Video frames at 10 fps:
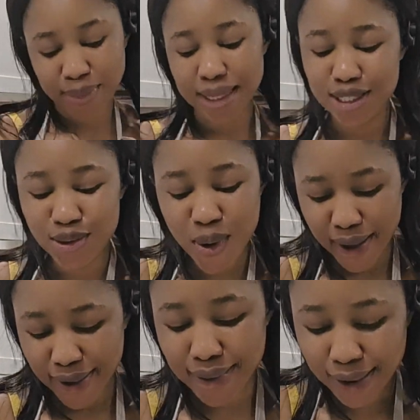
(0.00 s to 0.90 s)
Please go
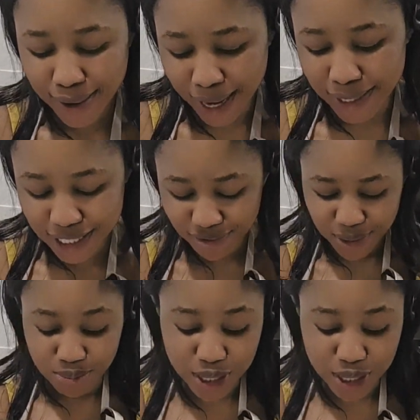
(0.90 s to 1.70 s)
ahead and like this video,